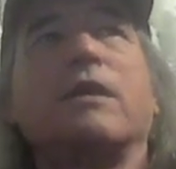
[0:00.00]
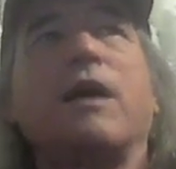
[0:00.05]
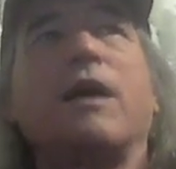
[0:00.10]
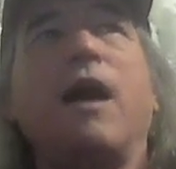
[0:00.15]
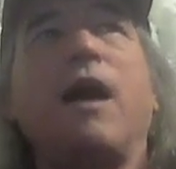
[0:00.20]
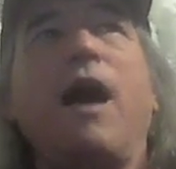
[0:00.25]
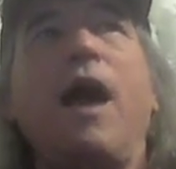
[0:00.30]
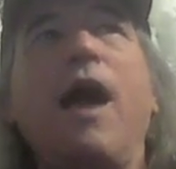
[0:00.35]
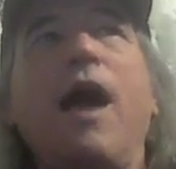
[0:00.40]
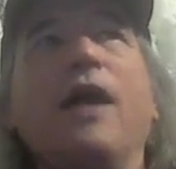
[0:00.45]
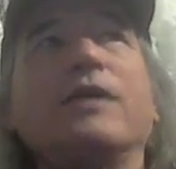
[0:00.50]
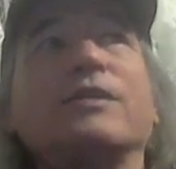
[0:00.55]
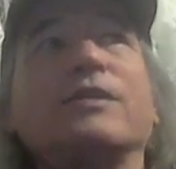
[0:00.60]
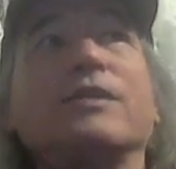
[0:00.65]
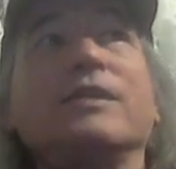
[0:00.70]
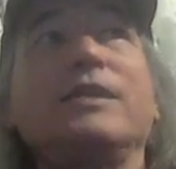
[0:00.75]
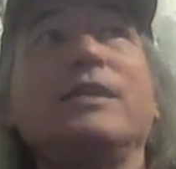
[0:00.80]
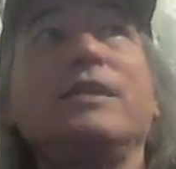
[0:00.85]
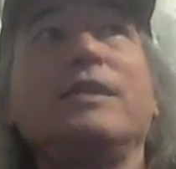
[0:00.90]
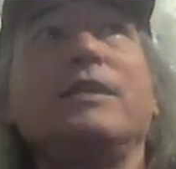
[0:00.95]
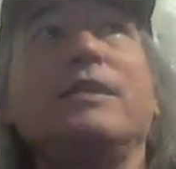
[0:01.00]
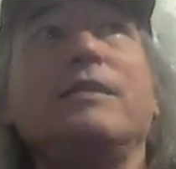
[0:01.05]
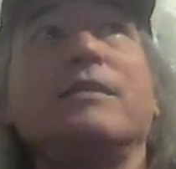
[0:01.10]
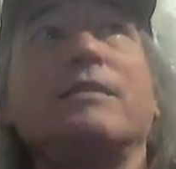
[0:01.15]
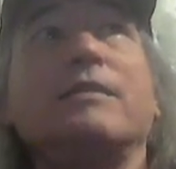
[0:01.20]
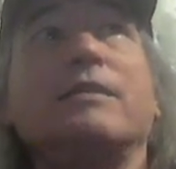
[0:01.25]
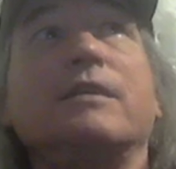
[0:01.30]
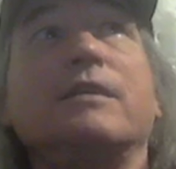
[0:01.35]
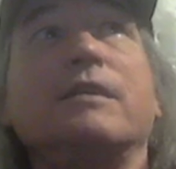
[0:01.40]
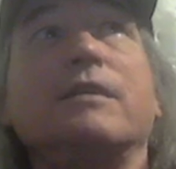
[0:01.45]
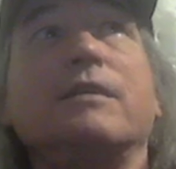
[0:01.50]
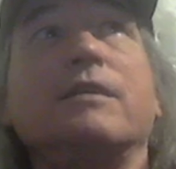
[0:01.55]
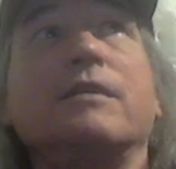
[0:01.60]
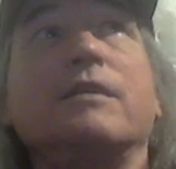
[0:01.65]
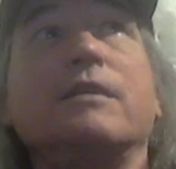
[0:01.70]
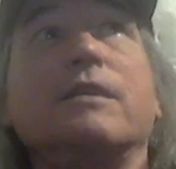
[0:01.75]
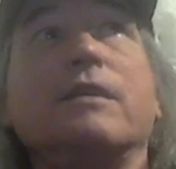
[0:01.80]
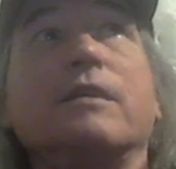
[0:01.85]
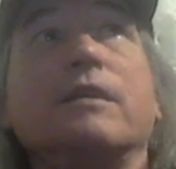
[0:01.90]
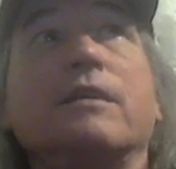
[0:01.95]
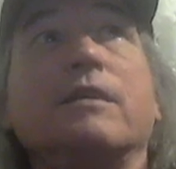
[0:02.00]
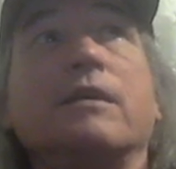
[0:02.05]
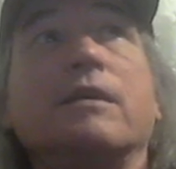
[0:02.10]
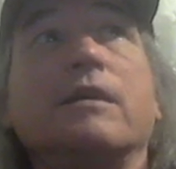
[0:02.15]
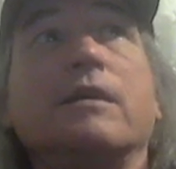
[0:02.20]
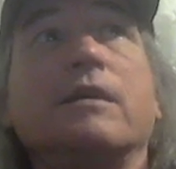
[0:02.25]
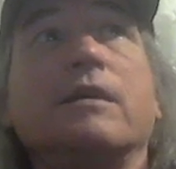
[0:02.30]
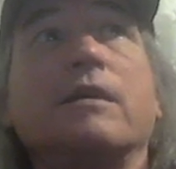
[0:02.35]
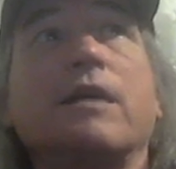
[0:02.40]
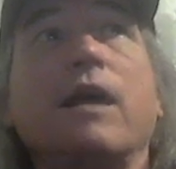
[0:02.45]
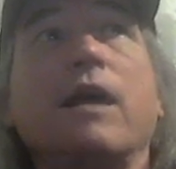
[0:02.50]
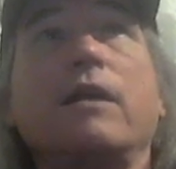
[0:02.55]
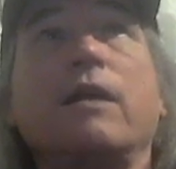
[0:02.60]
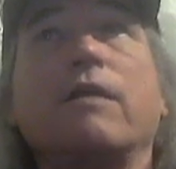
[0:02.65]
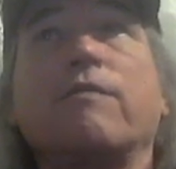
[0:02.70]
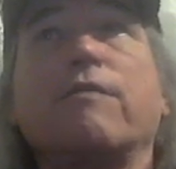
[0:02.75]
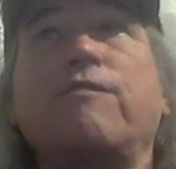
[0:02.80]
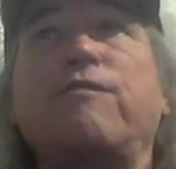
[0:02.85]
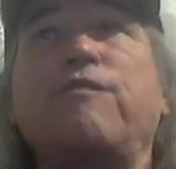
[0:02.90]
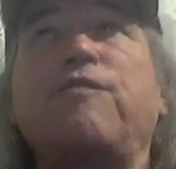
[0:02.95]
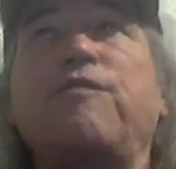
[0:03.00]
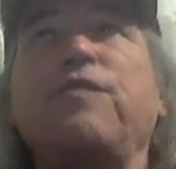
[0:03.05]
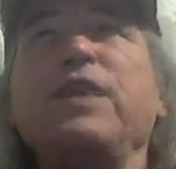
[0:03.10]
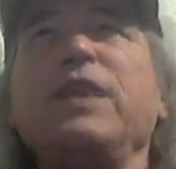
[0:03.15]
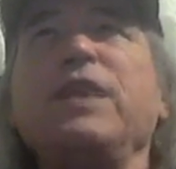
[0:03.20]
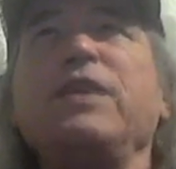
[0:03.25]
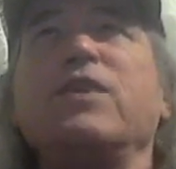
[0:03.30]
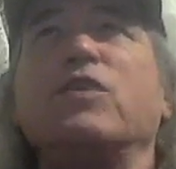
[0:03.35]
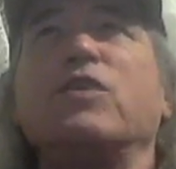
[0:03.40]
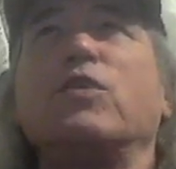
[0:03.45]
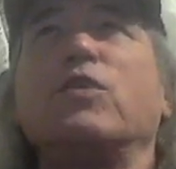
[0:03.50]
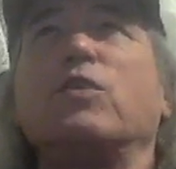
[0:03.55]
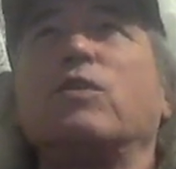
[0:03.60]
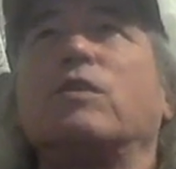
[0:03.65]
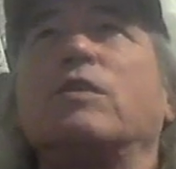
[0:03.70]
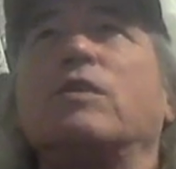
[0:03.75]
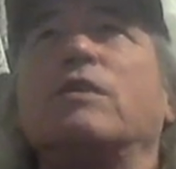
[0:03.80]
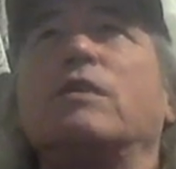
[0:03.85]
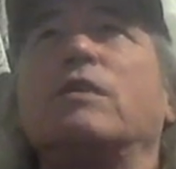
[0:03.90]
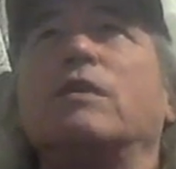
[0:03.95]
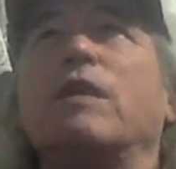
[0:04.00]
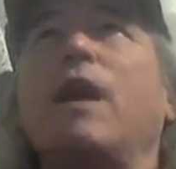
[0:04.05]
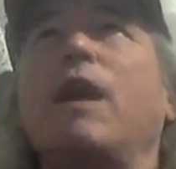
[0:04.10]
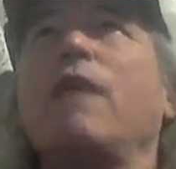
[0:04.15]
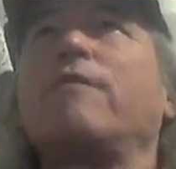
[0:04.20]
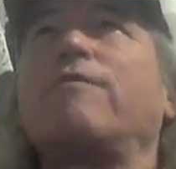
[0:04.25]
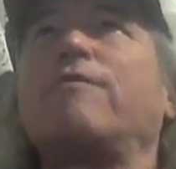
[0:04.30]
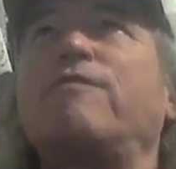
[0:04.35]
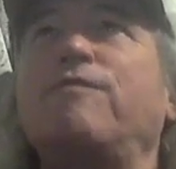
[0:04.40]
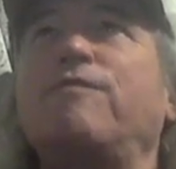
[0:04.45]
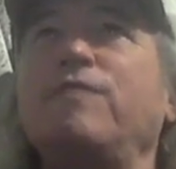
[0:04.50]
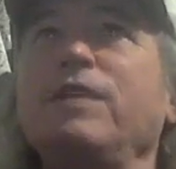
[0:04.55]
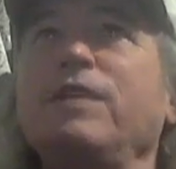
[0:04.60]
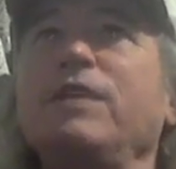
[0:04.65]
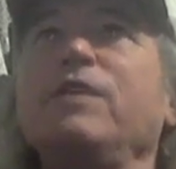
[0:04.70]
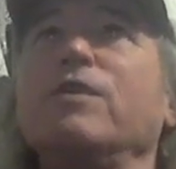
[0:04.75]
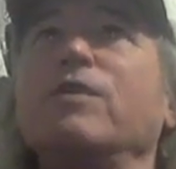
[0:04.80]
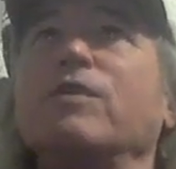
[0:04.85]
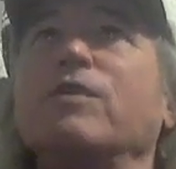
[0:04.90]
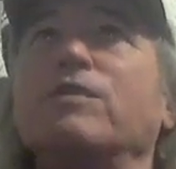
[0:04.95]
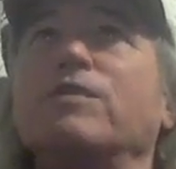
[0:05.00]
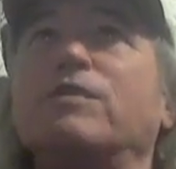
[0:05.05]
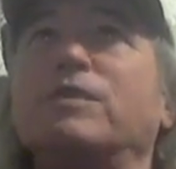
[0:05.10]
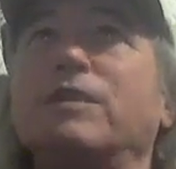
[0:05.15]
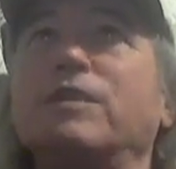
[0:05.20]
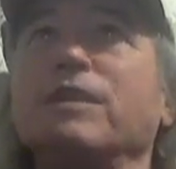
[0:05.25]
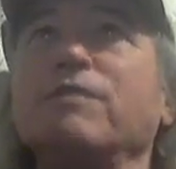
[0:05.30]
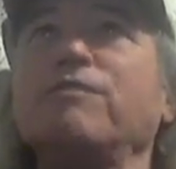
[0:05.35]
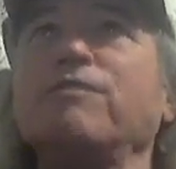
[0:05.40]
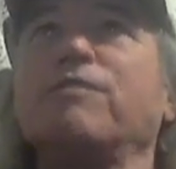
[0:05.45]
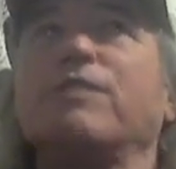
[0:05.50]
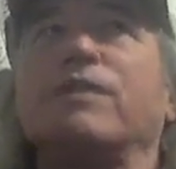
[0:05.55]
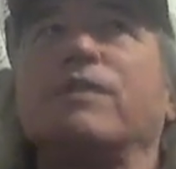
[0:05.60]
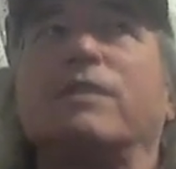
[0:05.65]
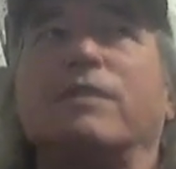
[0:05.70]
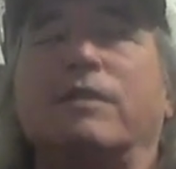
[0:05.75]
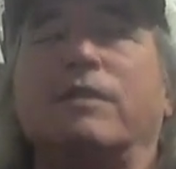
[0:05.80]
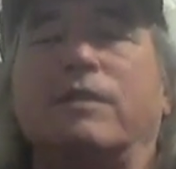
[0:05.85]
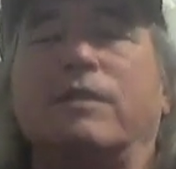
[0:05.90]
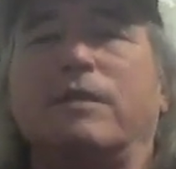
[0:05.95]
I actually kind of I feel different.